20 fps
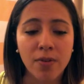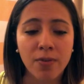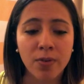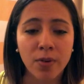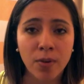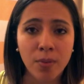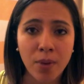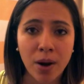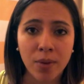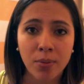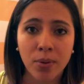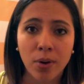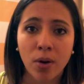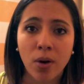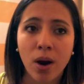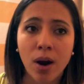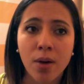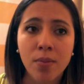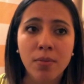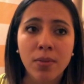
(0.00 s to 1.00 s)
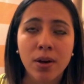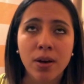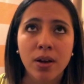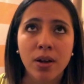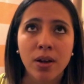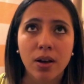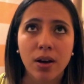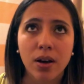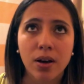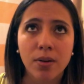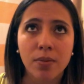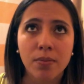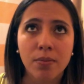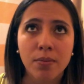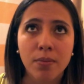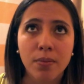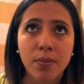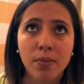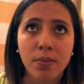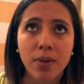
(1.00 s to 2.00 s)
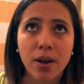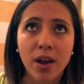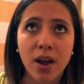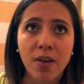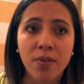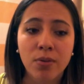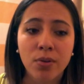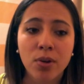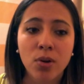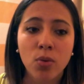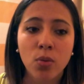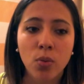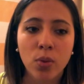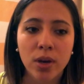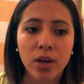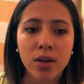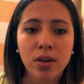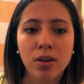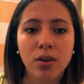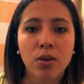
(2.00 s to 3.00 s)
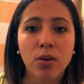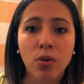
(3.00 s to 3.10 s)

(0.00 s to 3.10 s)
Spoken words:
for my program, every week,